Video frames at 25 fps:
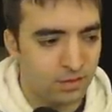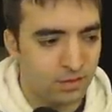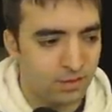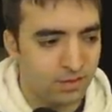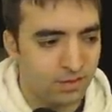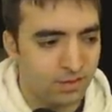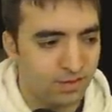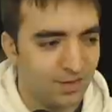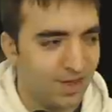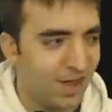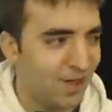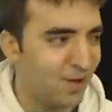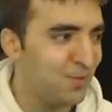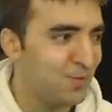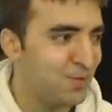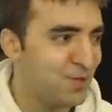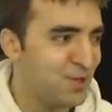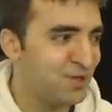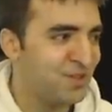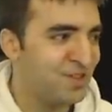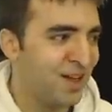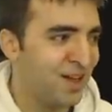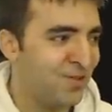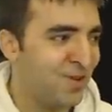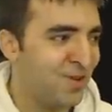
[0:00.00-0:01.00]
I hope
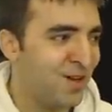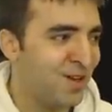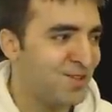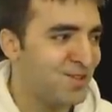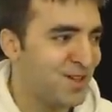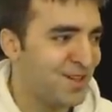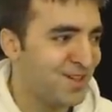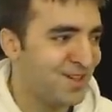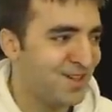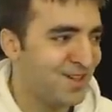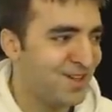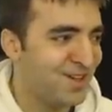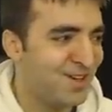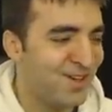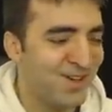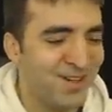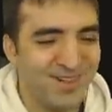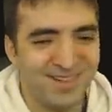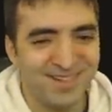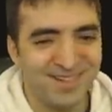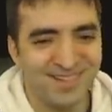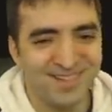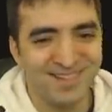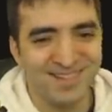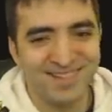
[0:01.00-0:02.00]
she's not watching here.
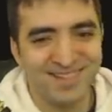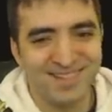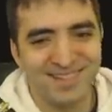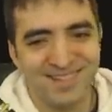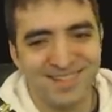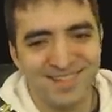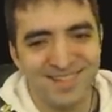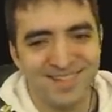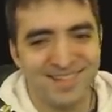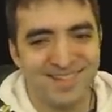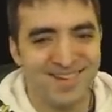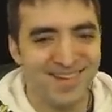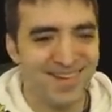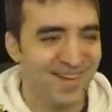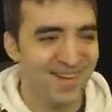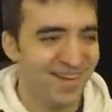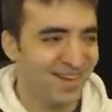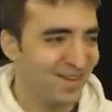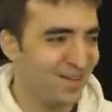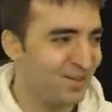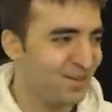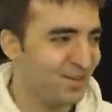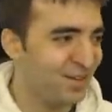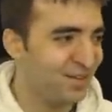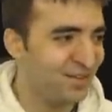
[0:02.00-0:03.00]

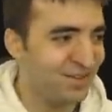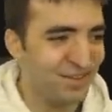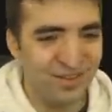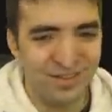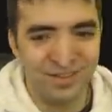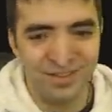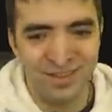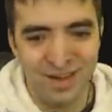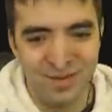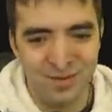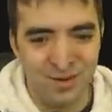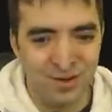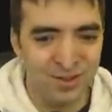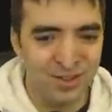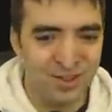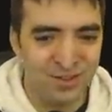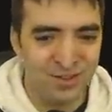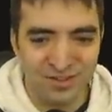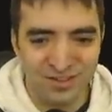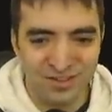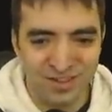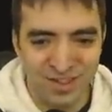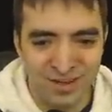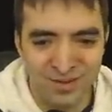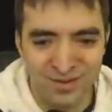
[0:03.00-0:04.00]
Because this is, I'm already
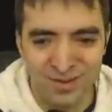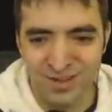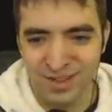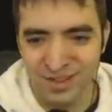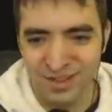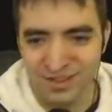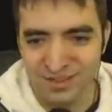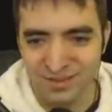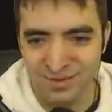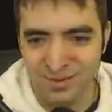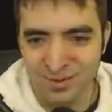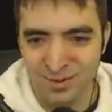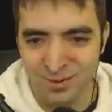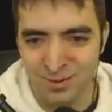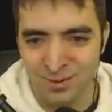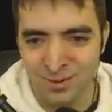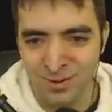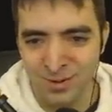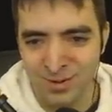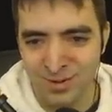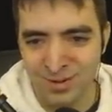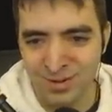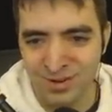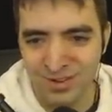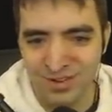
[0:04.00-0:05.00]
discovering like some
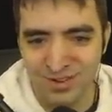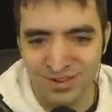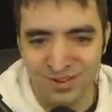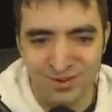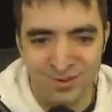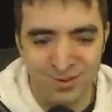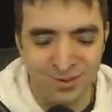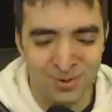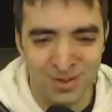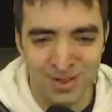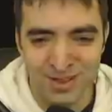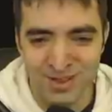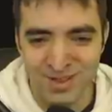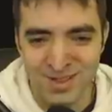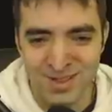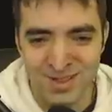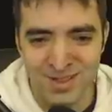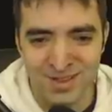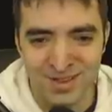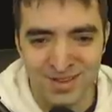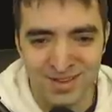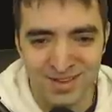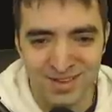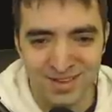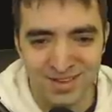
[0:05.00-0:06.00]
cool
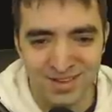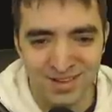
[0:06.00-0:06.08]
idea.